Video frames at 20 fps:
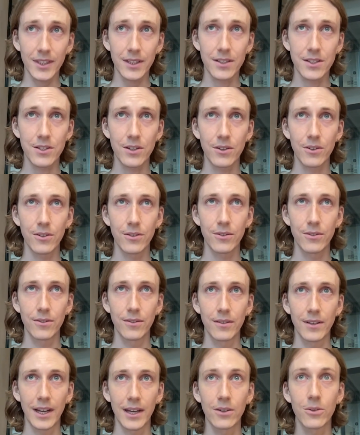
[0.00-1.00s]
So,
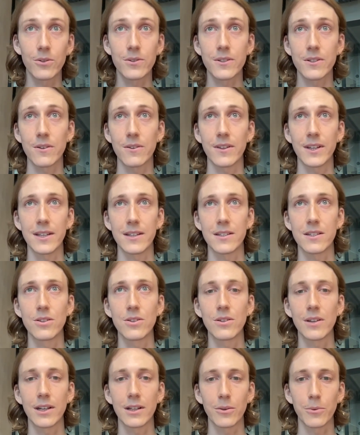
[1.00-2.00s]
and also these
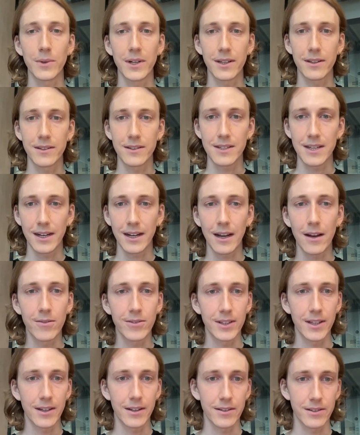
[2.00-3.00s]
new L1s like
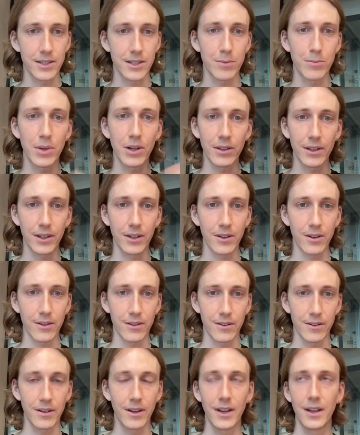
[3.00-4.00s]
Avalanche and
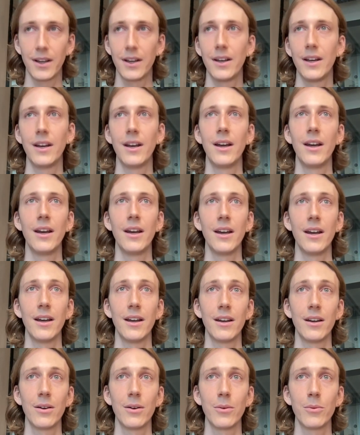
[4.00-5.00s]
Polygon
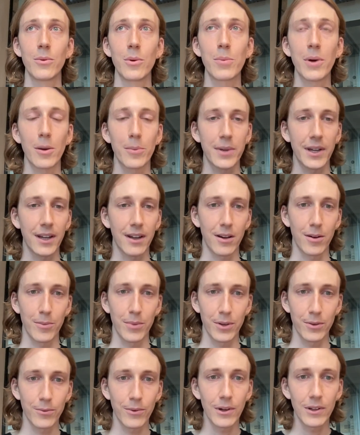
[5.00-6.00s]
were popping
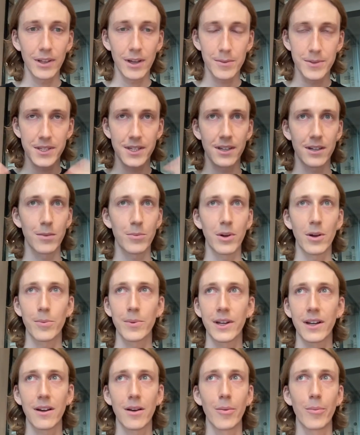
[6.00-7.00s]
up. Rollups started
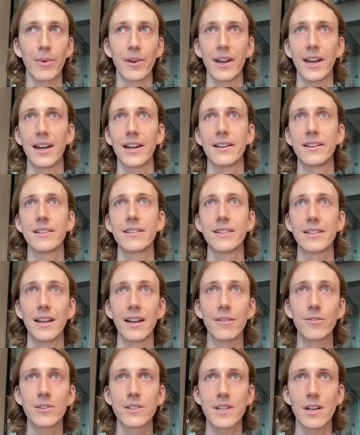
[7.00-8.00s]
popping up. And
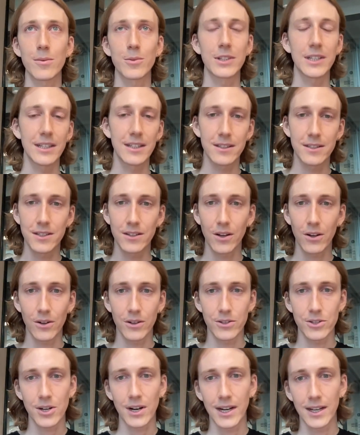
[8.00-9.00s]
every time you needed to go
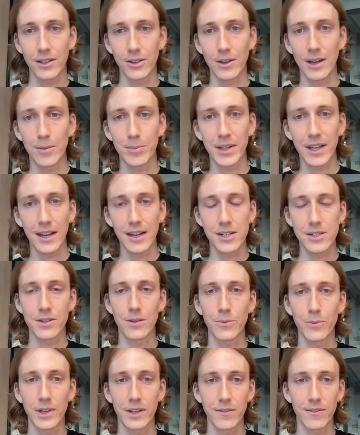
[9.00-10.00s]
and try a new
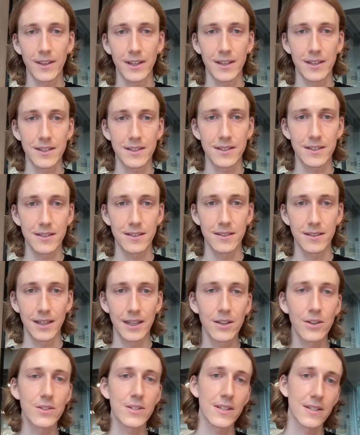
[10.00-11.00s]
application on one of these
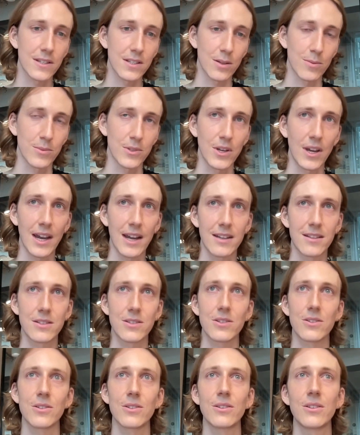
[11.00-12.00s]
ecosystems, you had
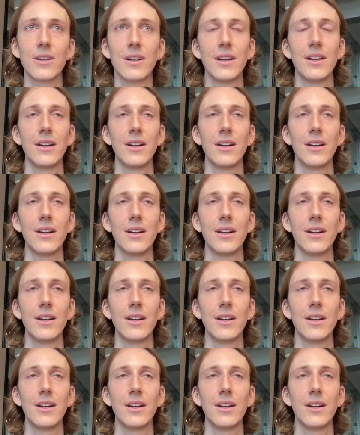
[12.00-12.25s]
to